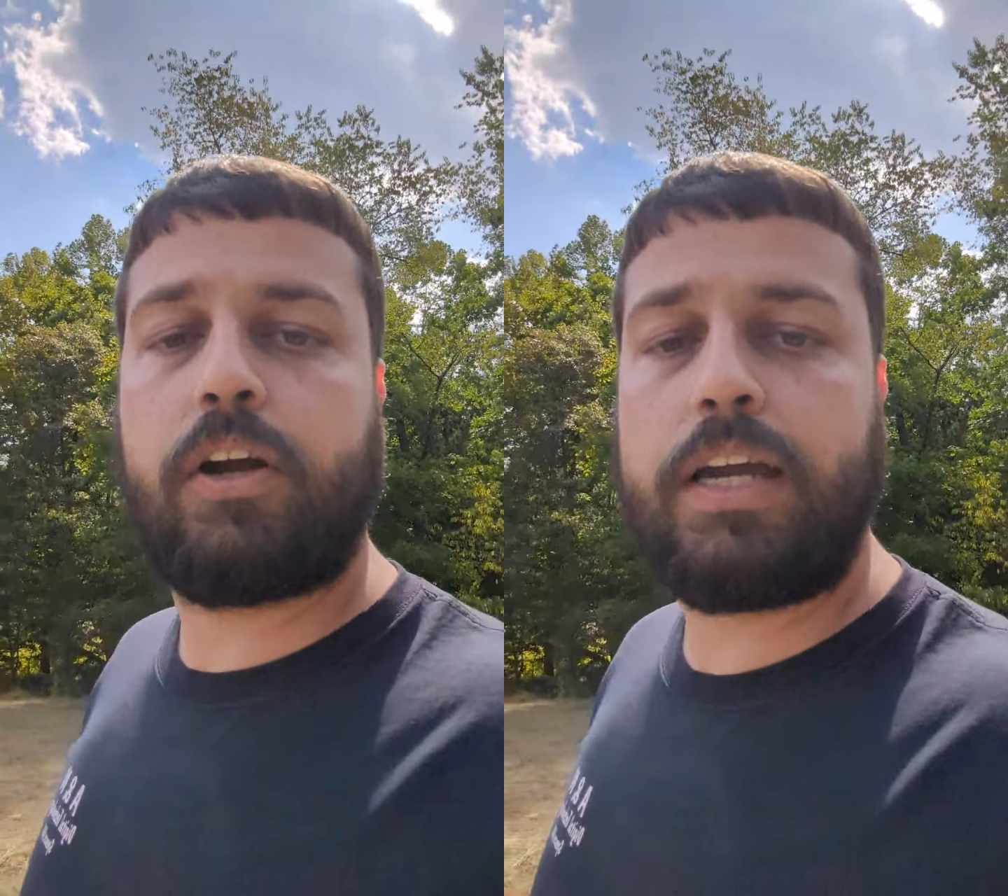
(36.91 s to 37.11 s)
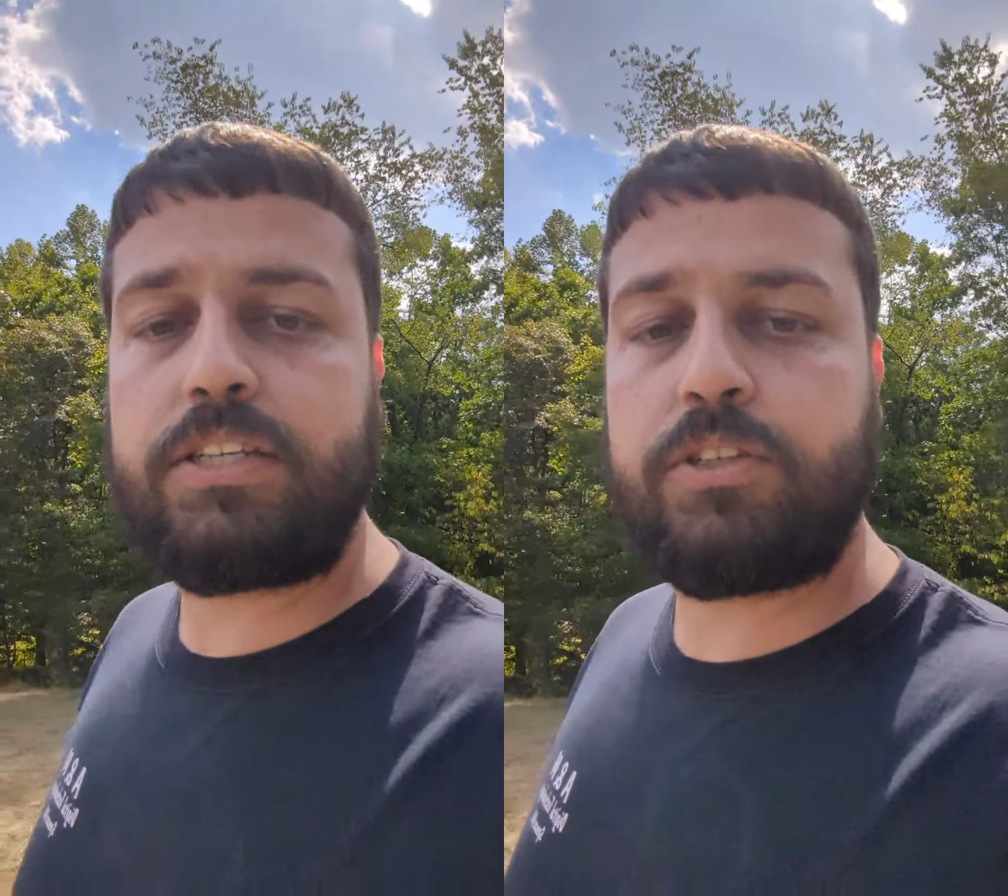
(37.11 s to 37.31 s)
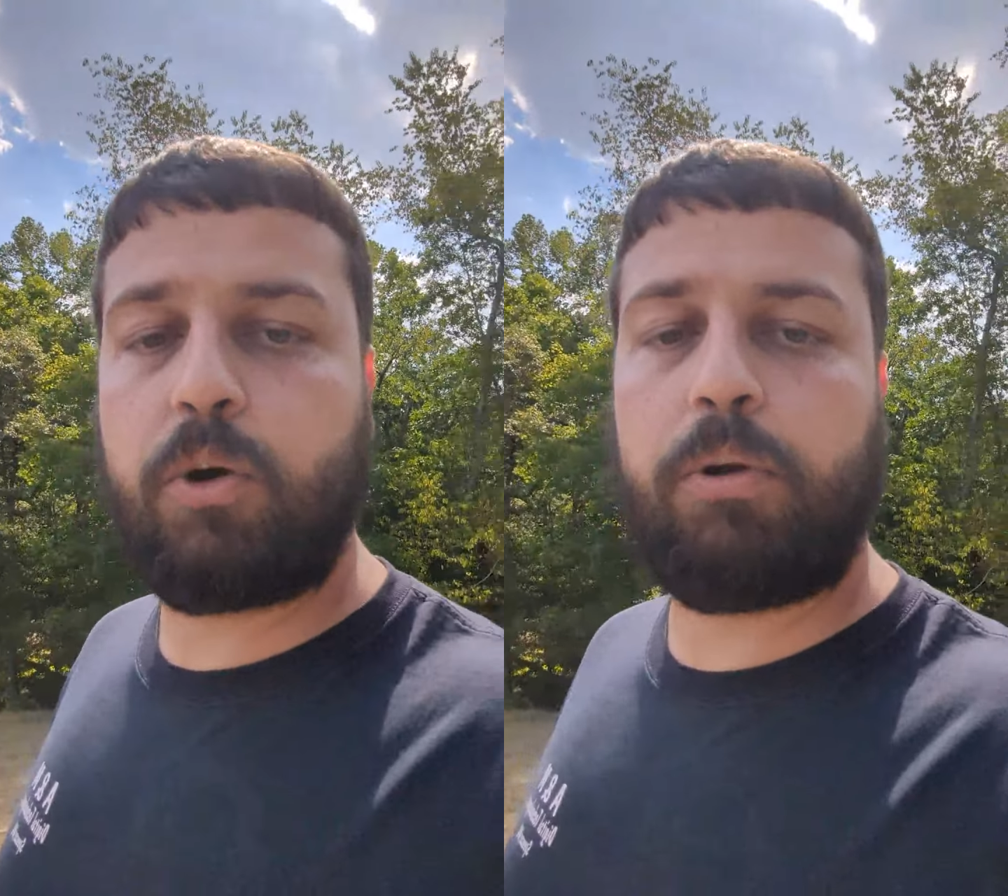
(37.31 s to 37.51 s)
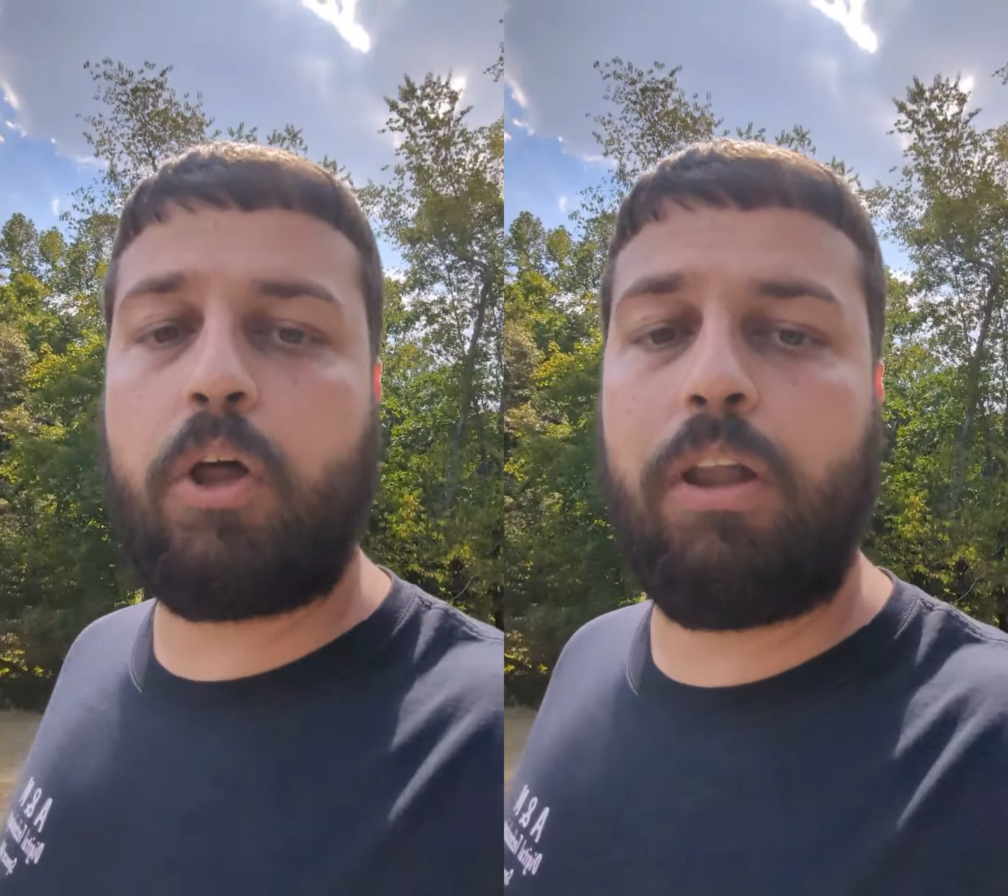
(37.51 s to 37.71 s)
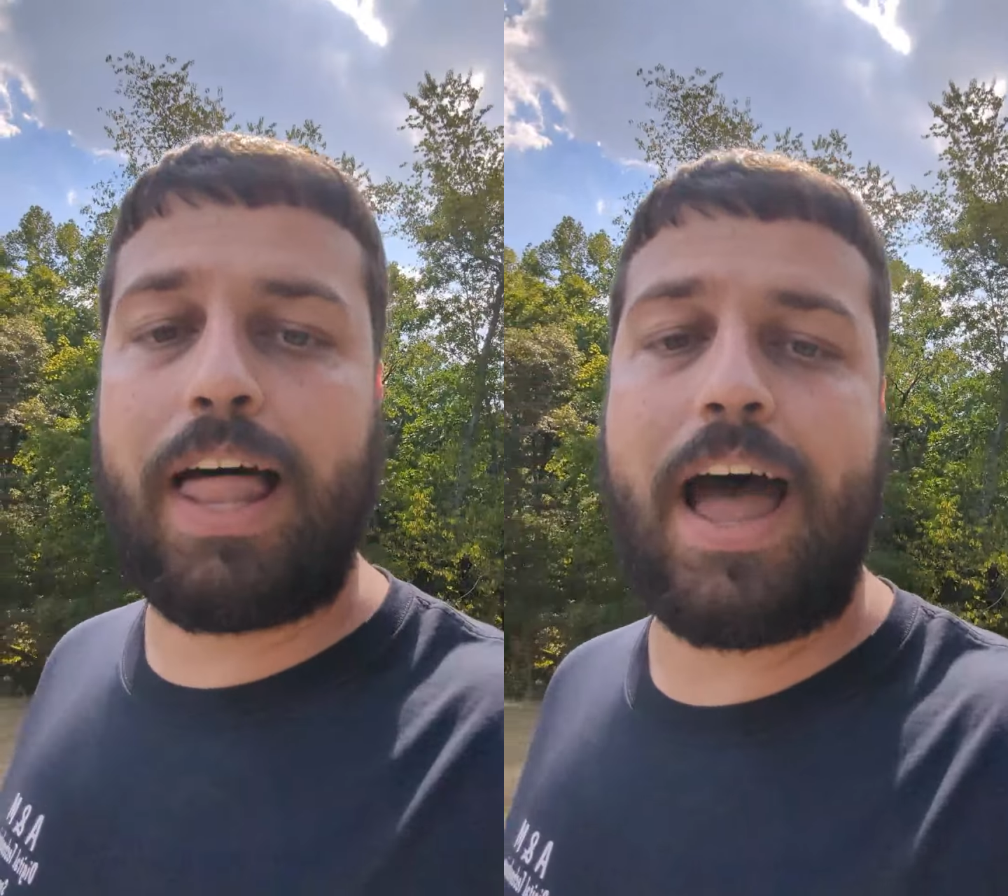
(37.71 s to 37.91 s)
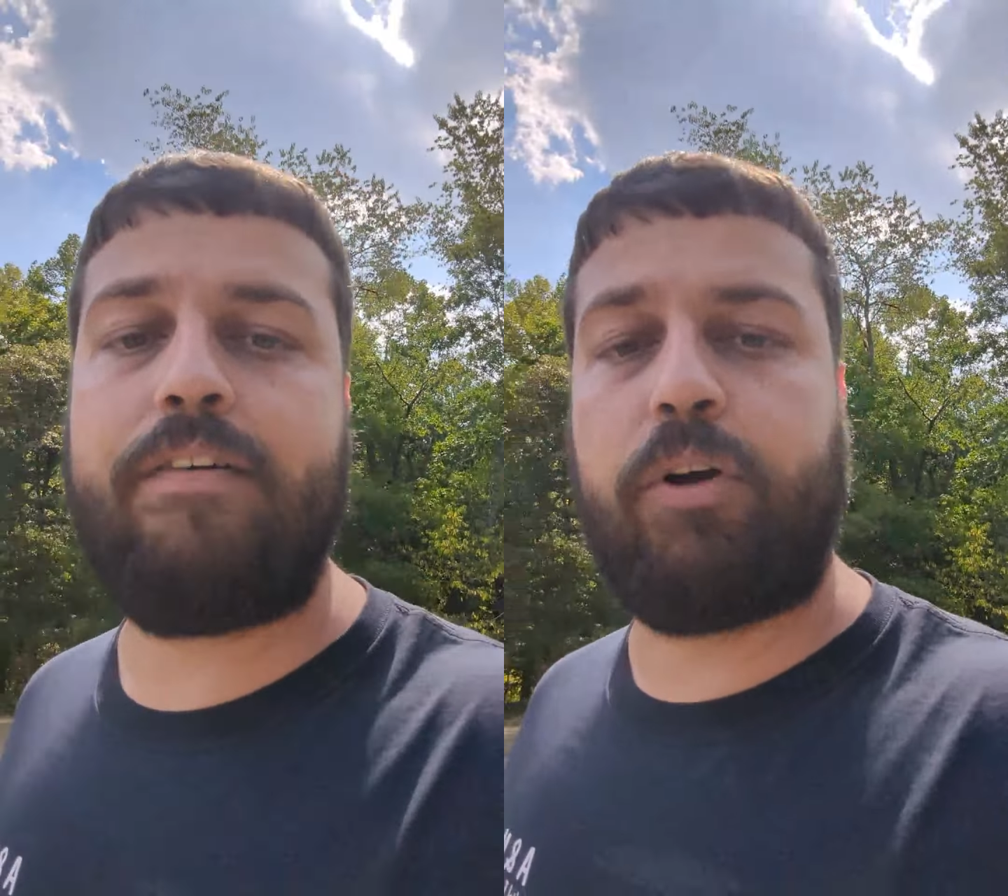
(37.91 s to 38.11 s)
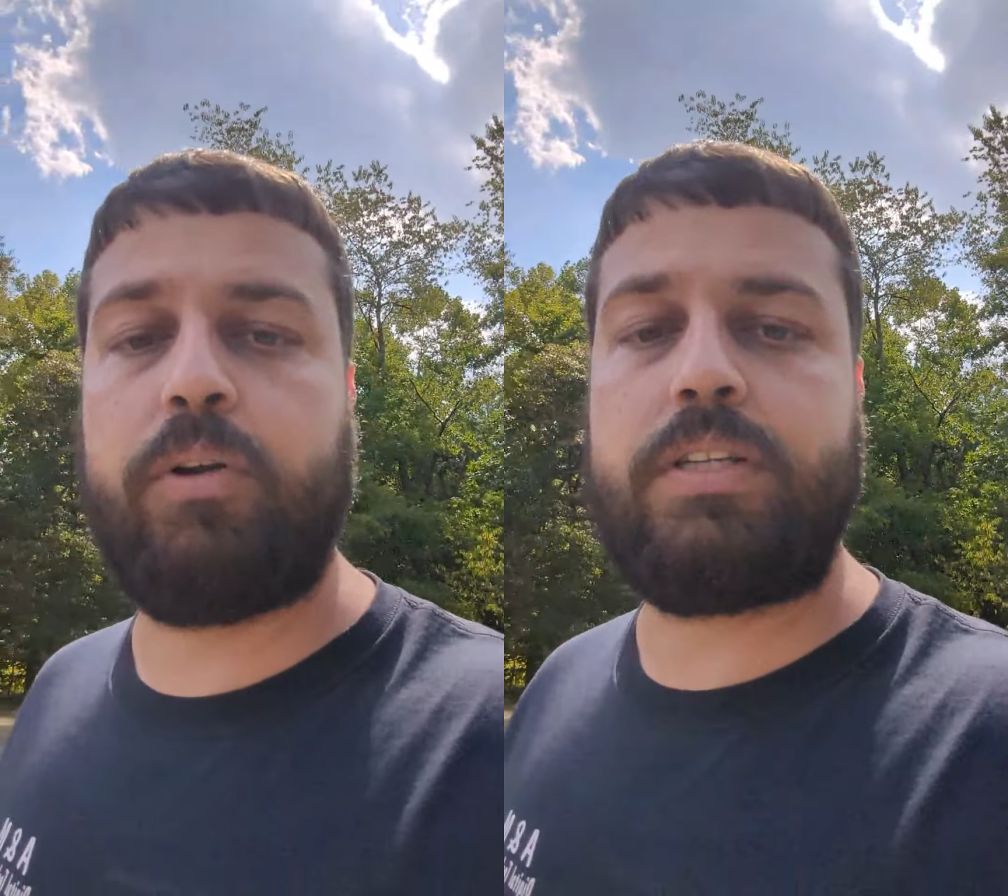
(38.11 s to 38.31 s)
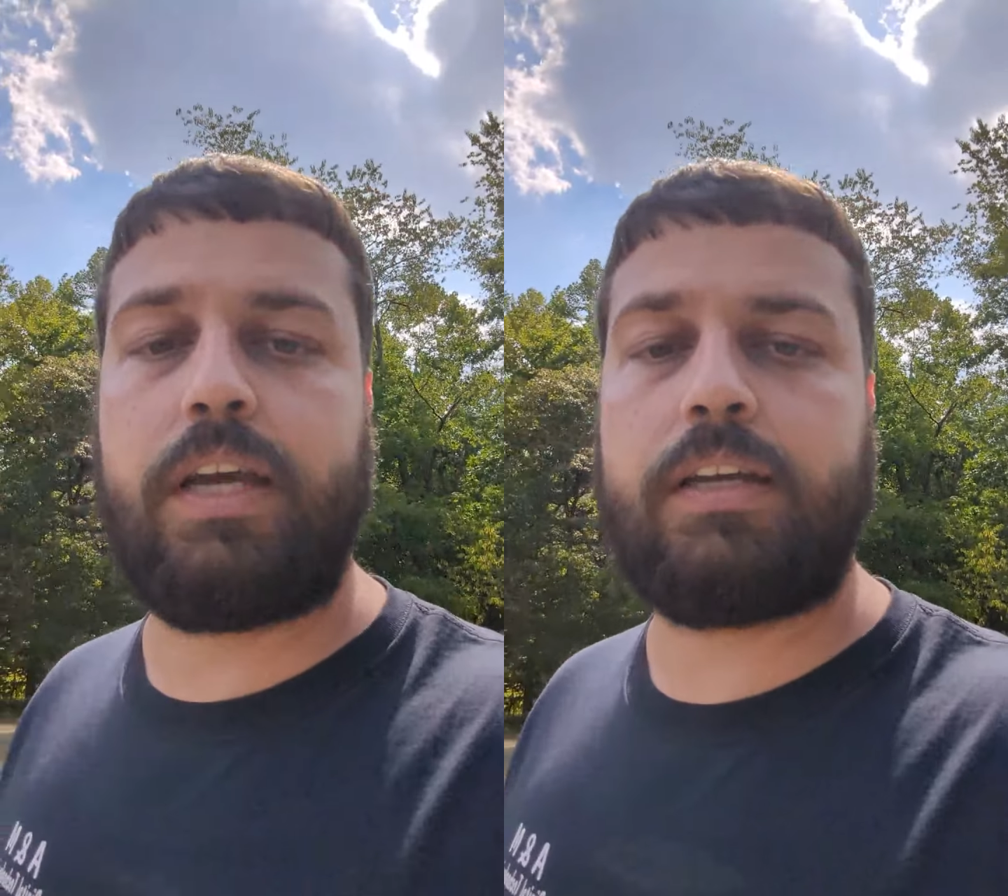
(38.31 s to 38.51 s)
Grayson's going to go live
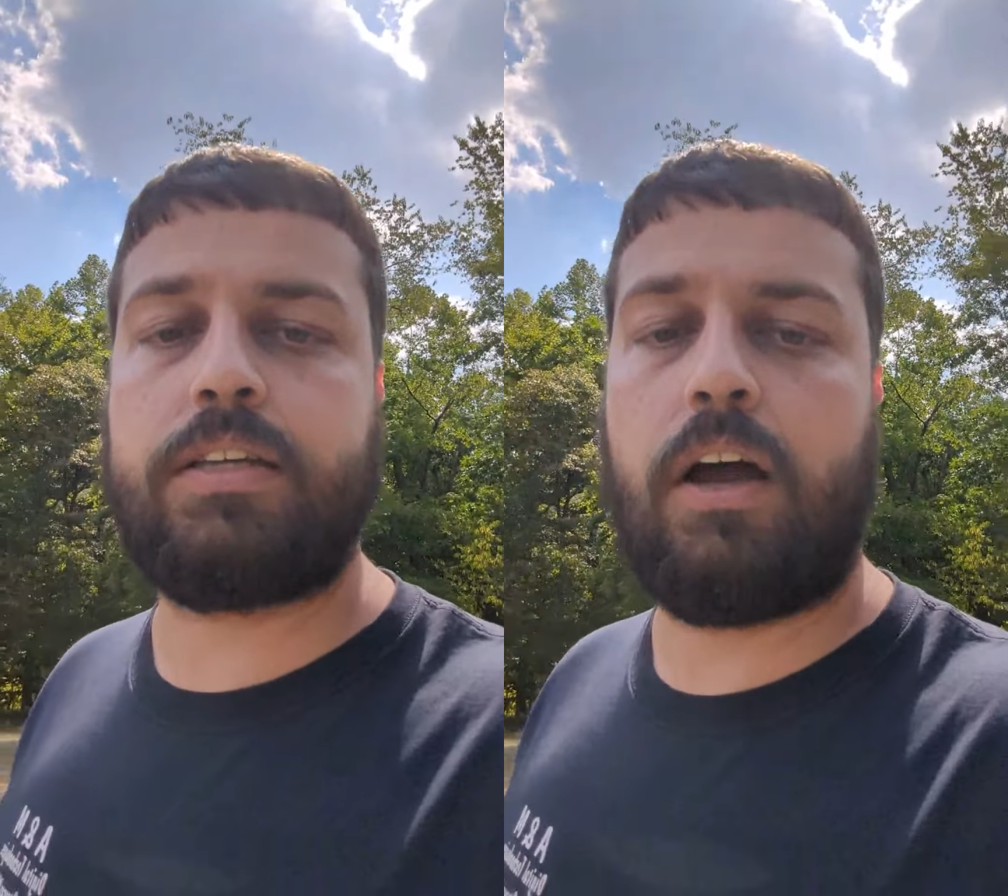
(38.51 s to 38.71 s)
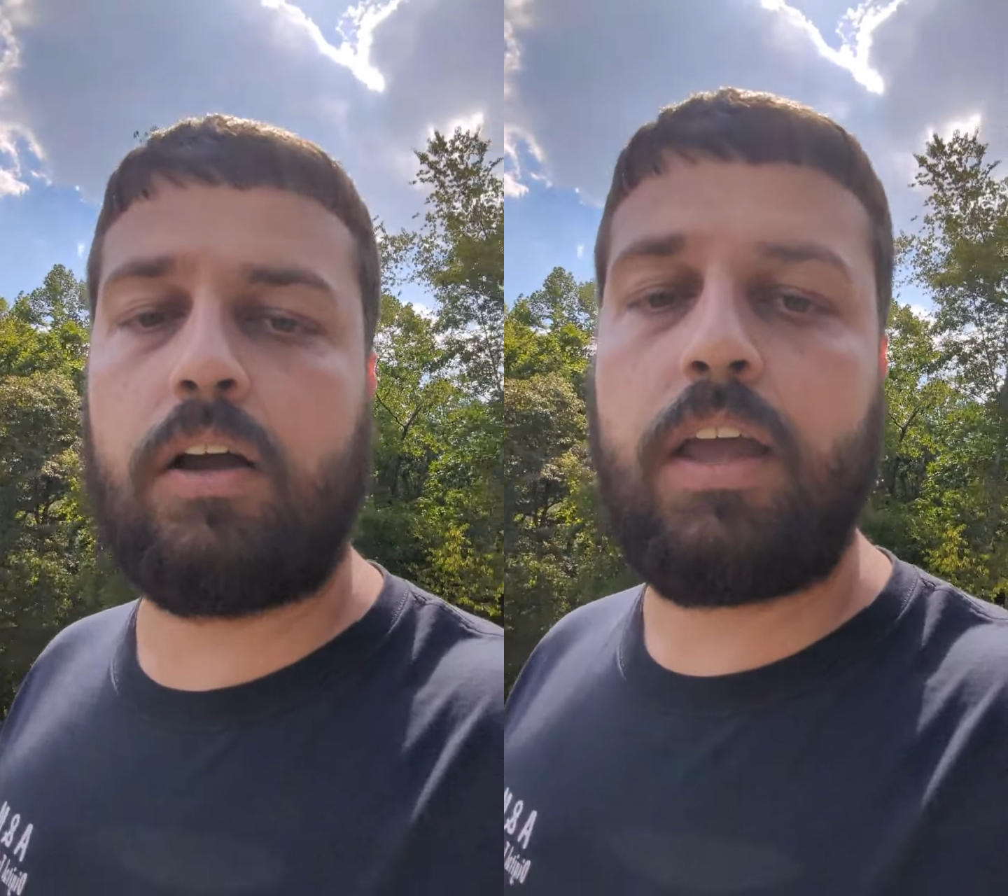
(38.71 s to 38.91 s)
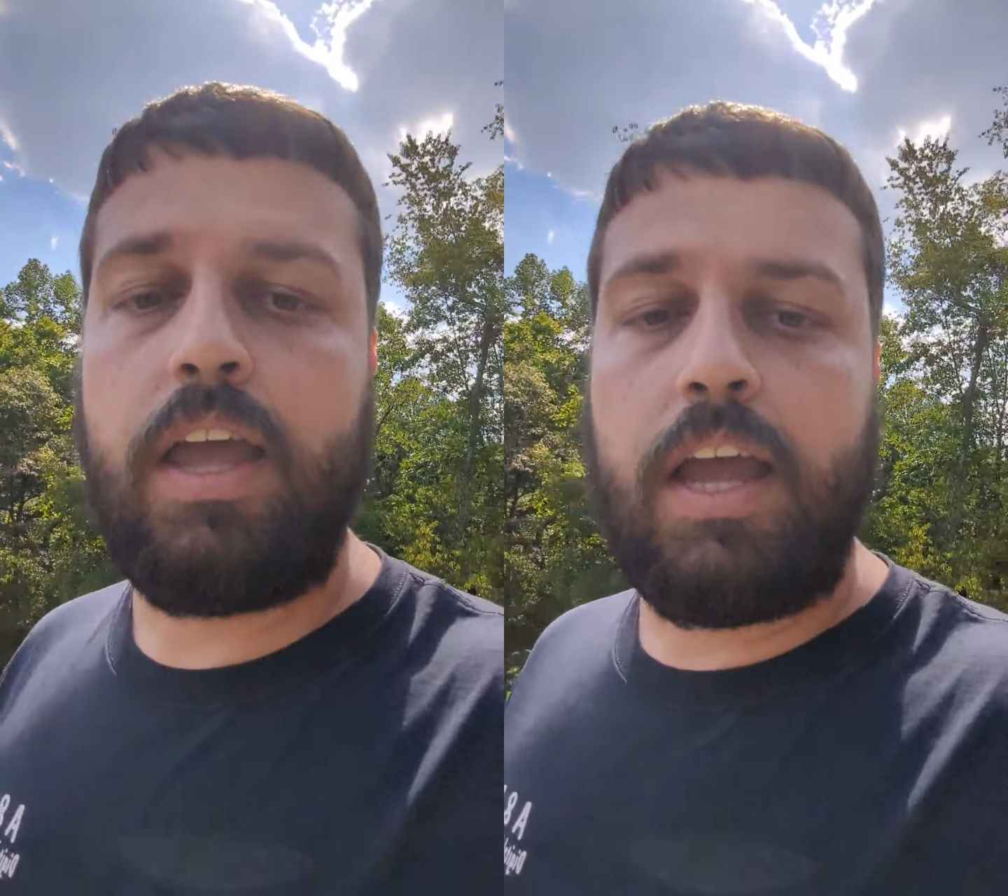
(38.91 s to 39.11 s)
on TikTok